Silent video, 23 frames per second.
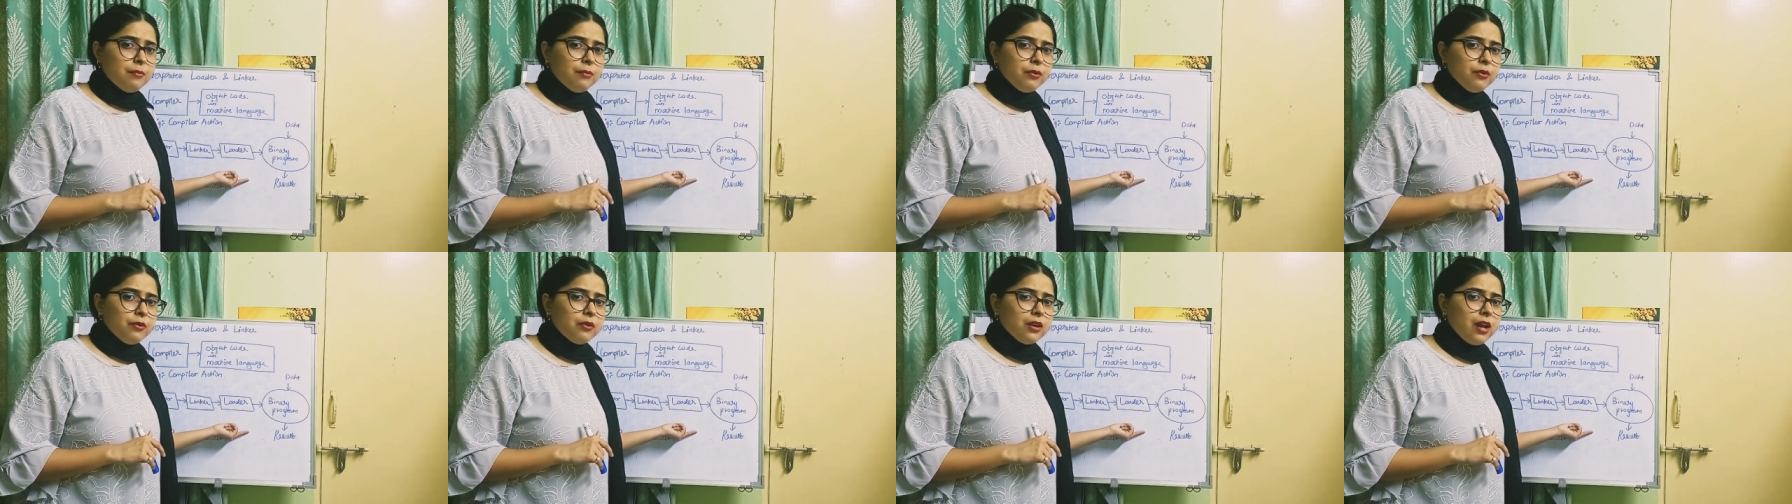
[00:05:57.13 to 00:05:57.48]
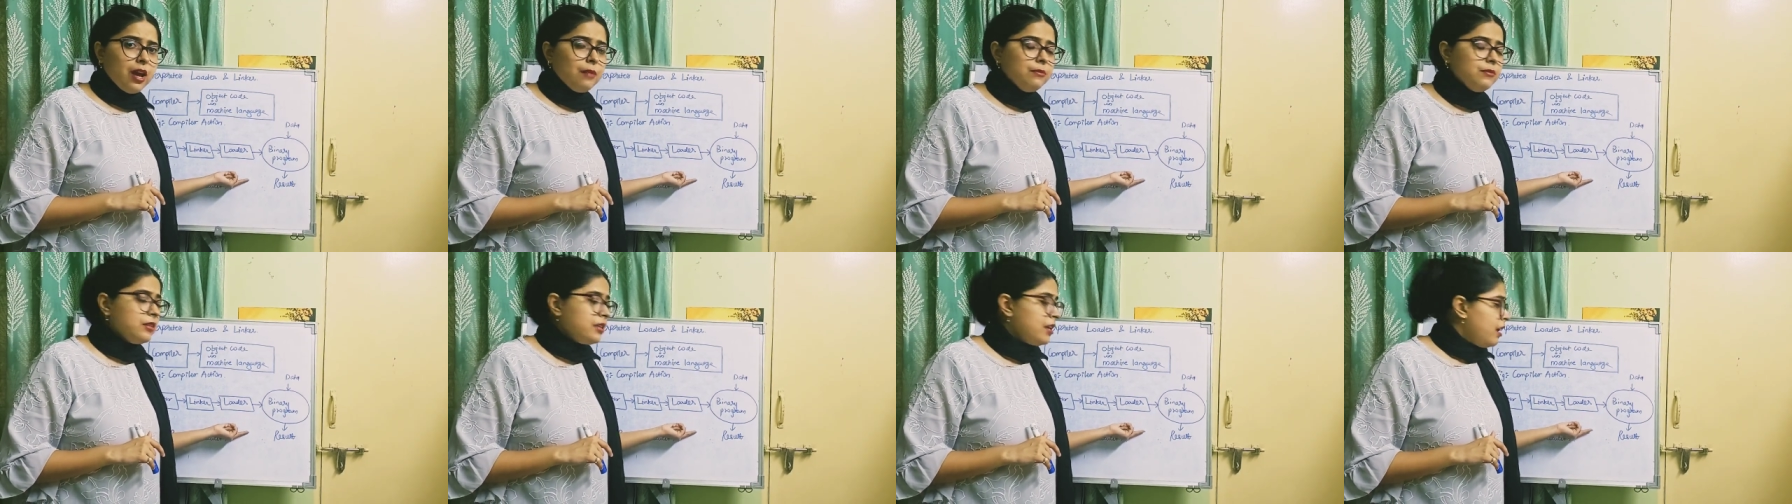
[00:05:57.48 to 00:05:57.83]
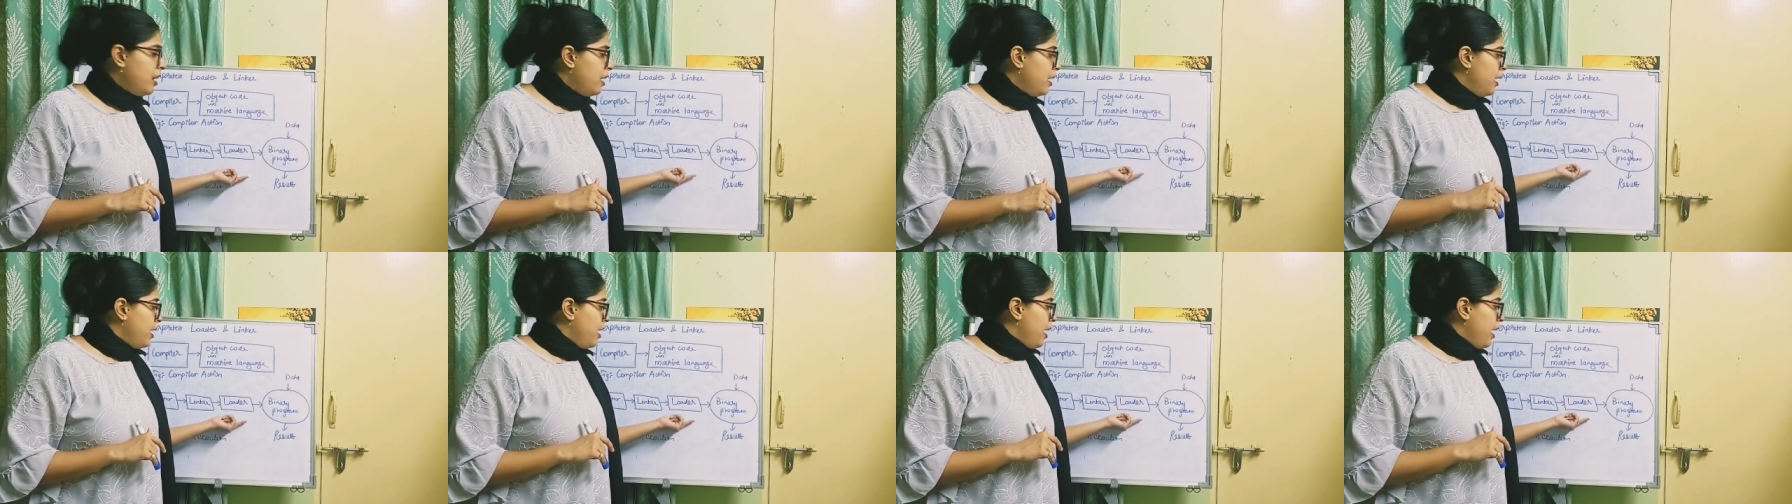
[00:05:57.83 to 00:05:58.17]
programs,
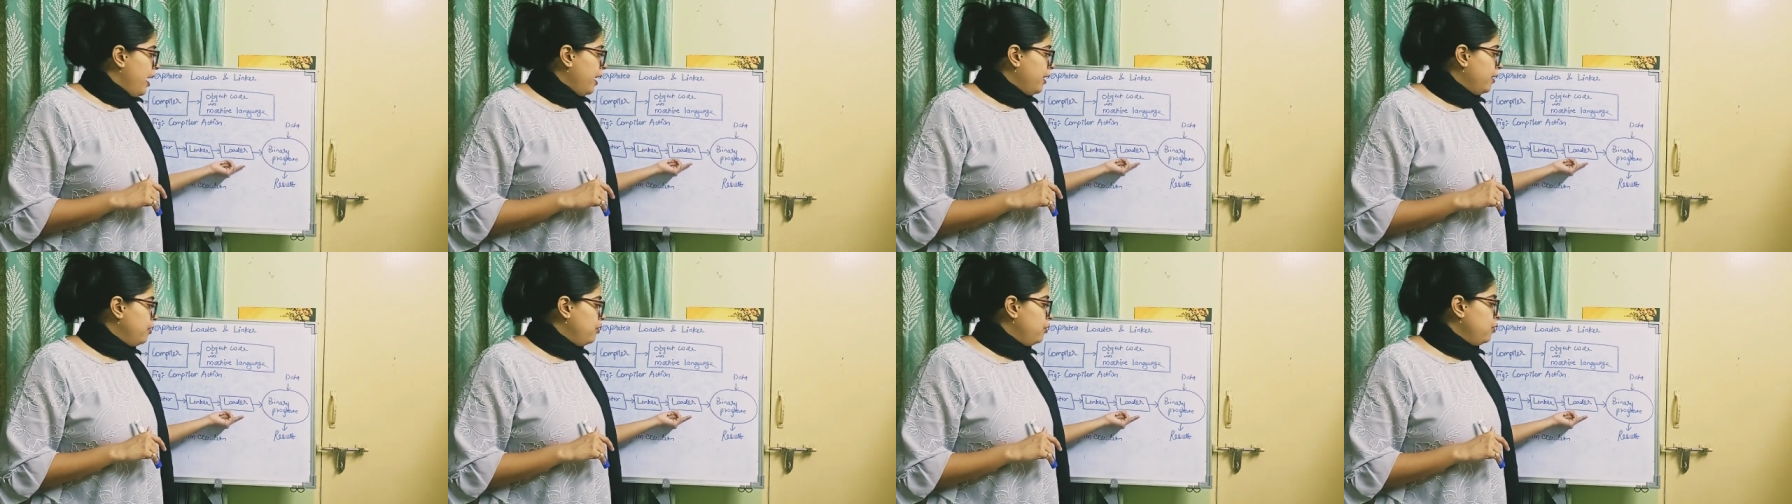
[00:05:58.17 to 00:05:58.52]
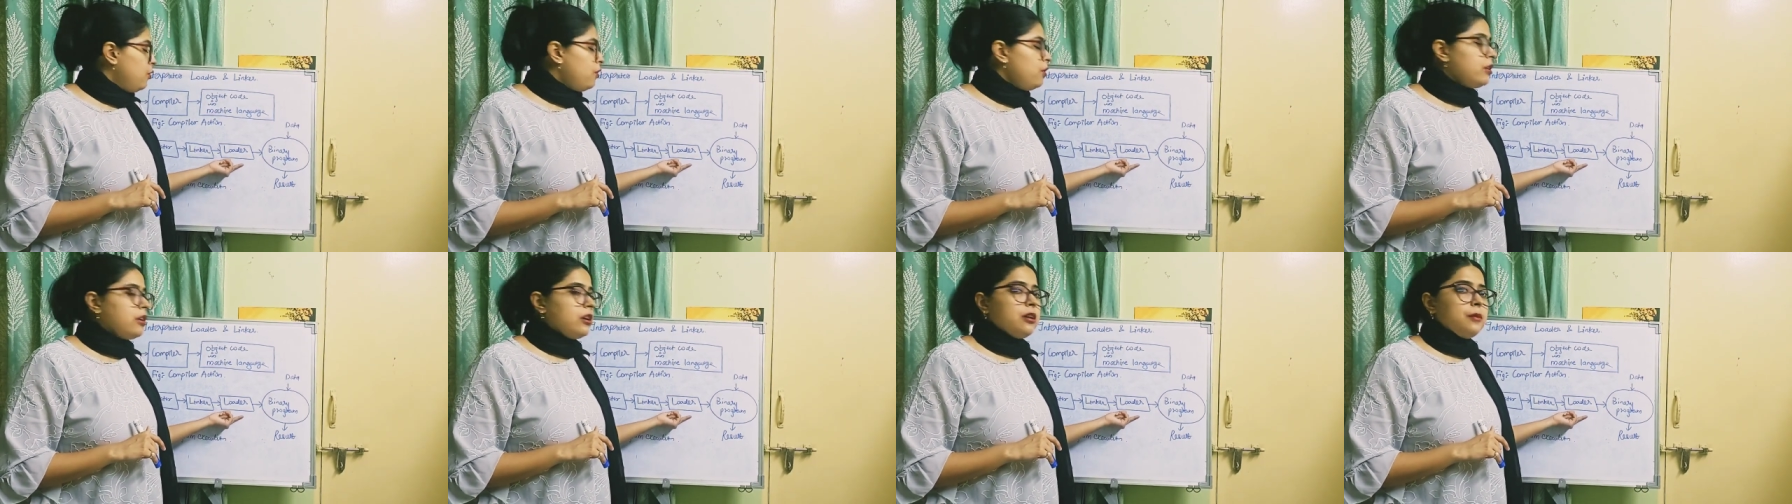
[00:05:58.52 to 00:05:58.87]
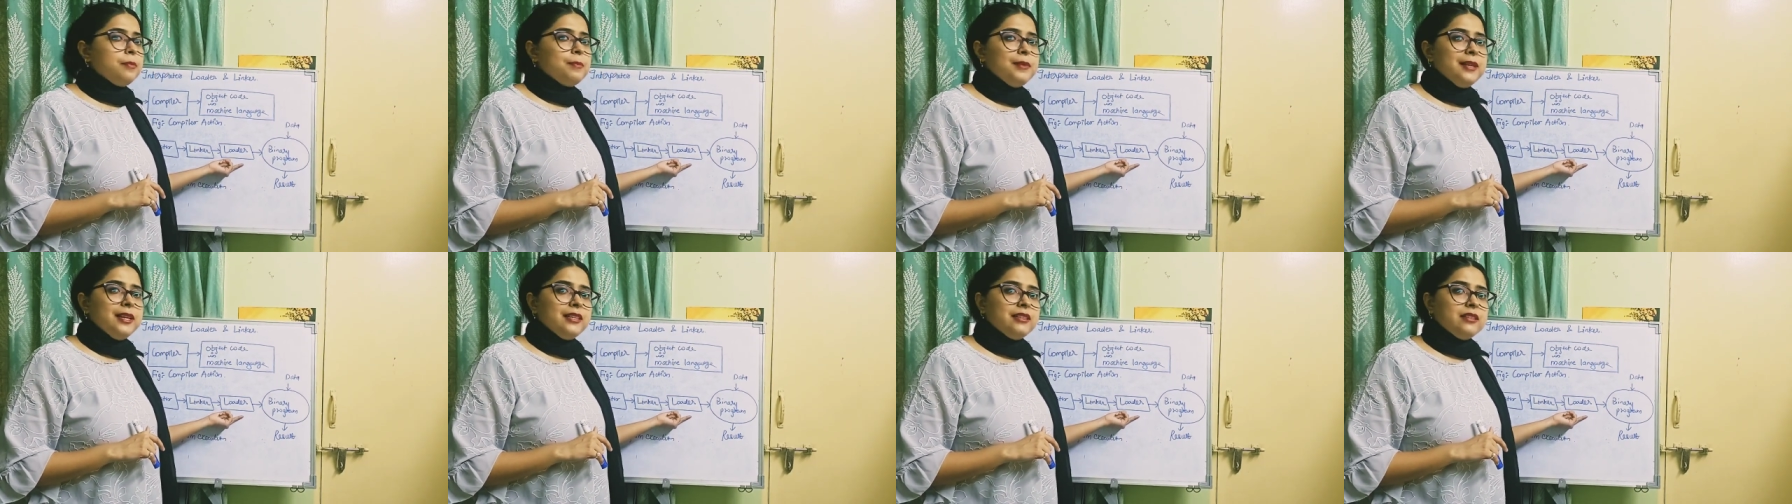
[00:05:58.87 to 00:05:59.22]
and
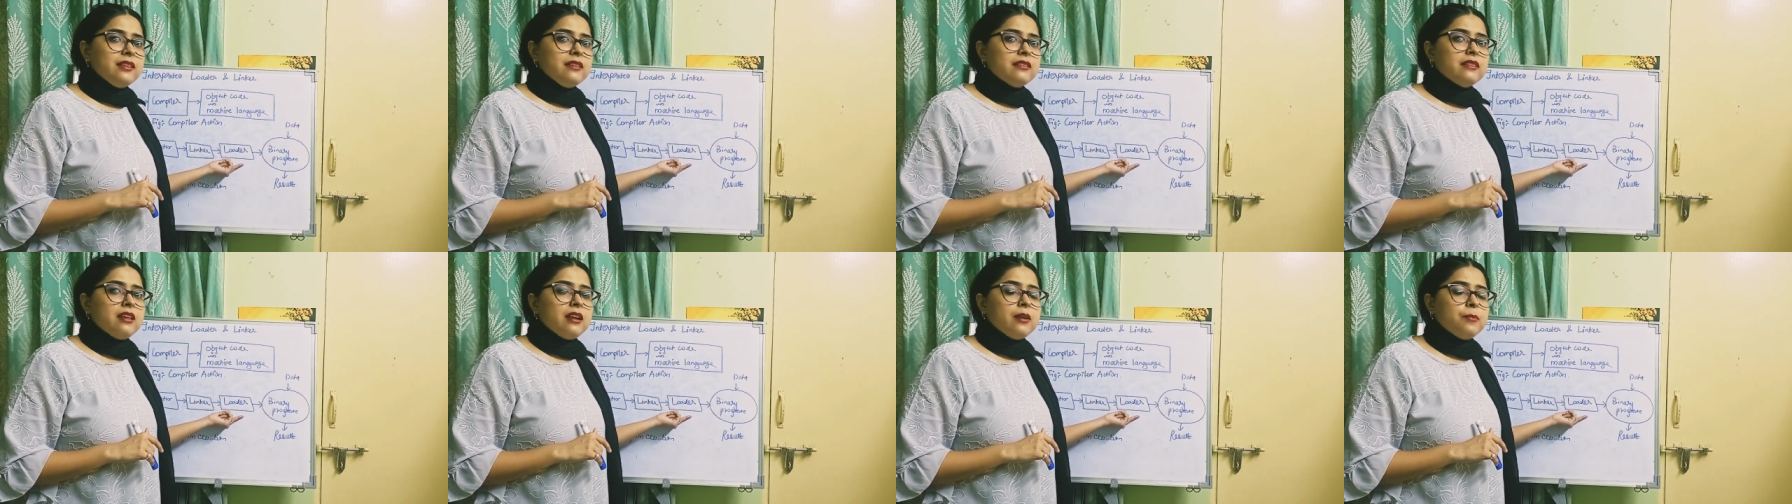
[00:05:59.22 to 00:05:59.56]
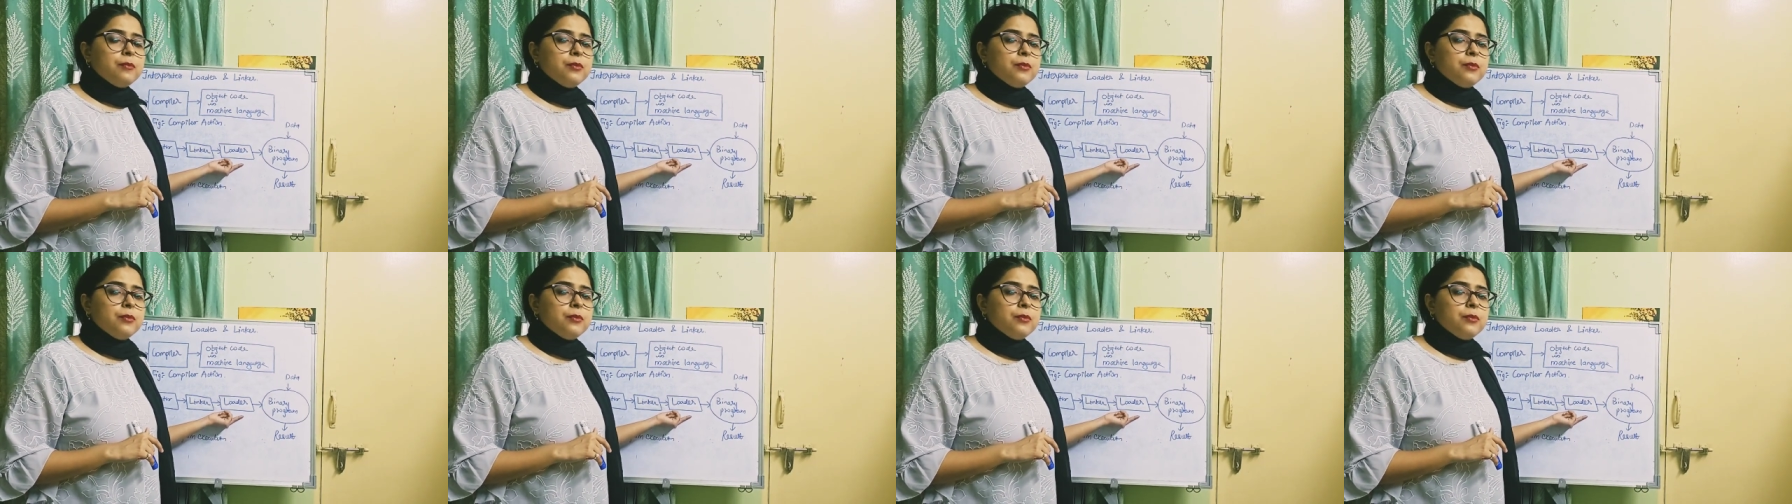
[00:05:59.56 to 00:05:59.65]
loader places that